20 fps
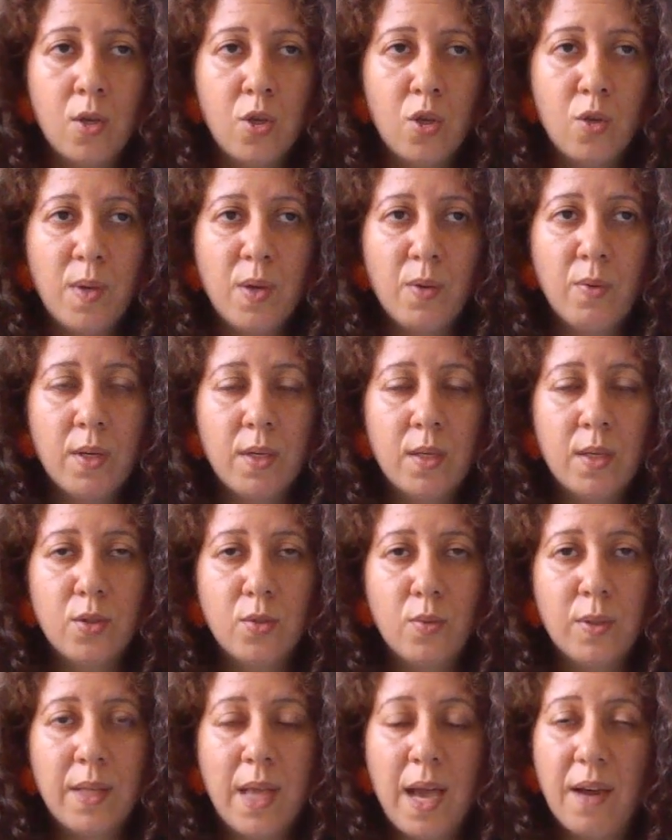you may want to
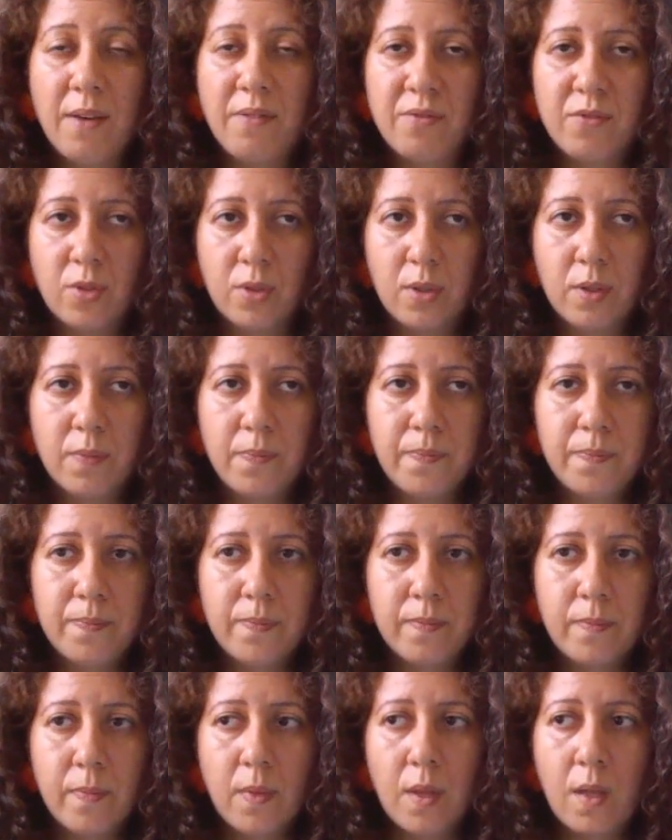do it after
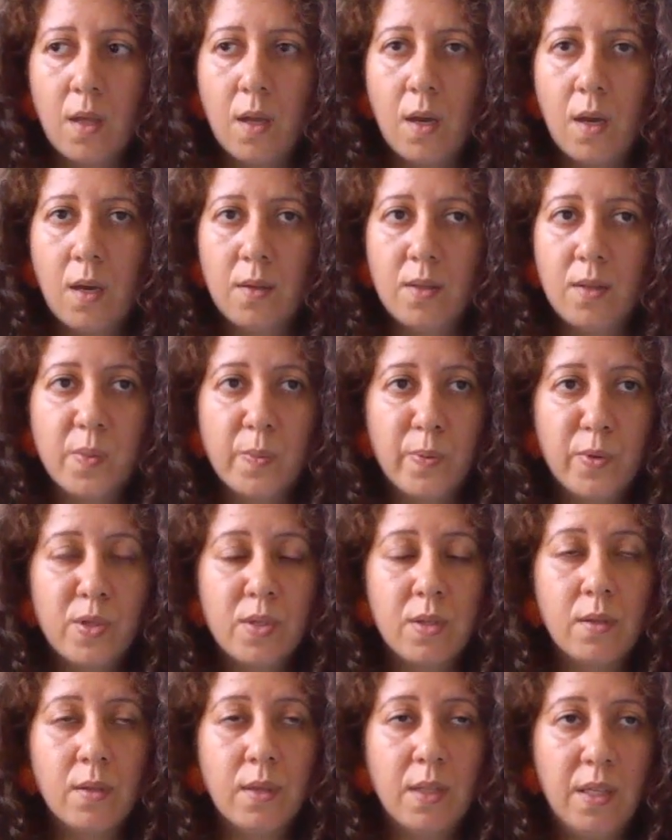this
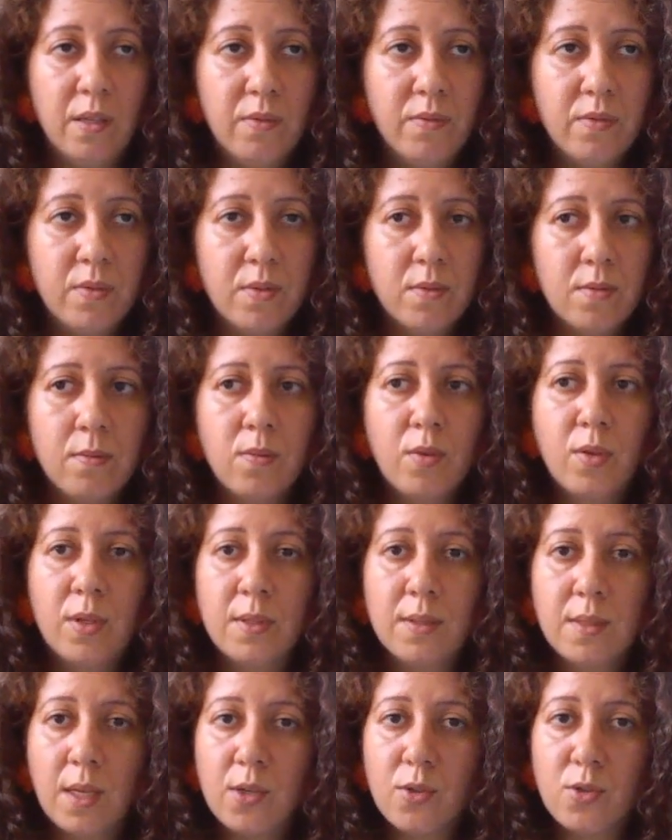person leaves. You
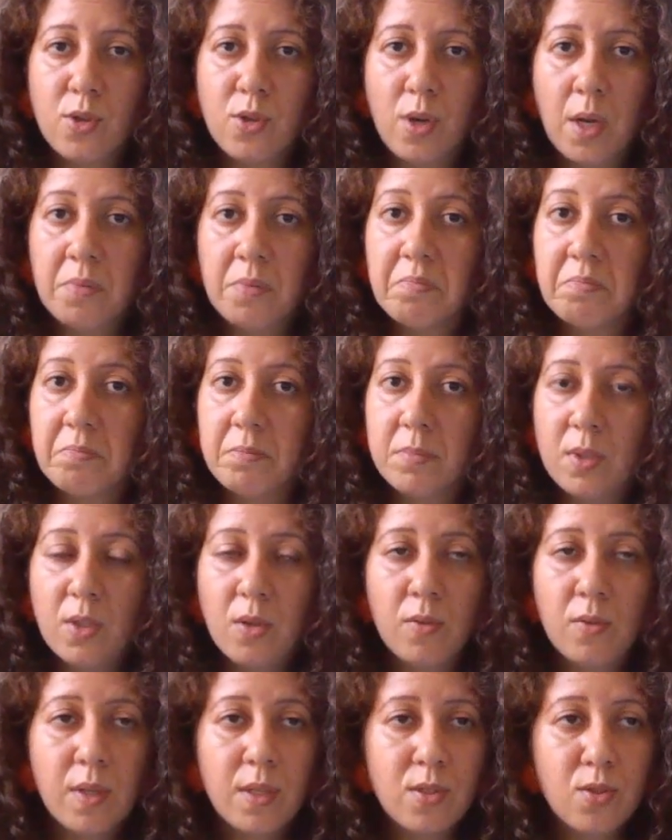can tell your child,
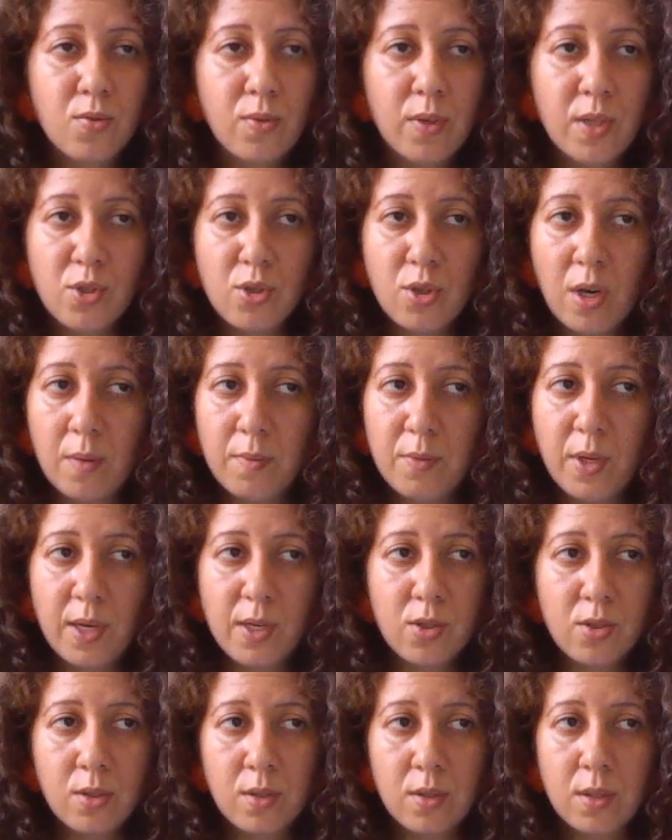that's a great job. You
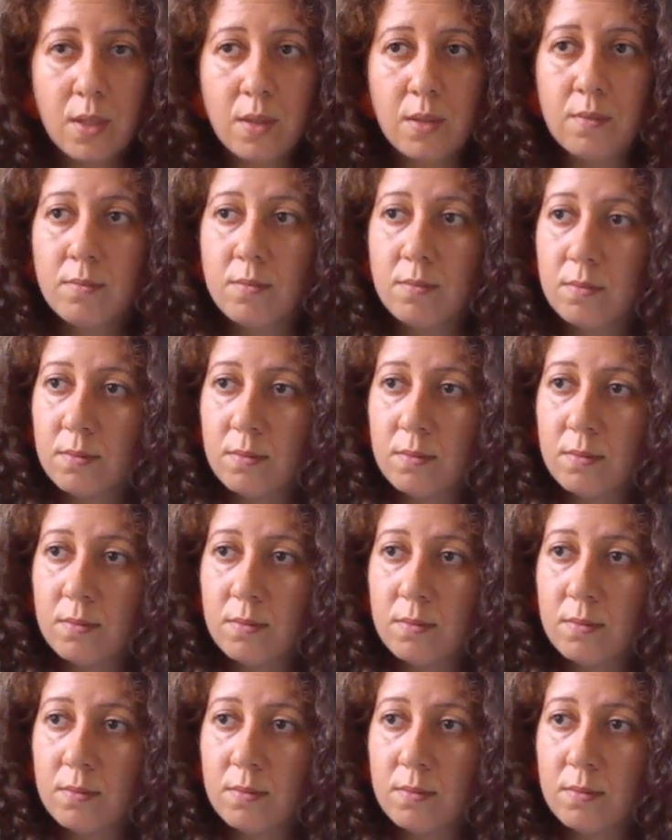actually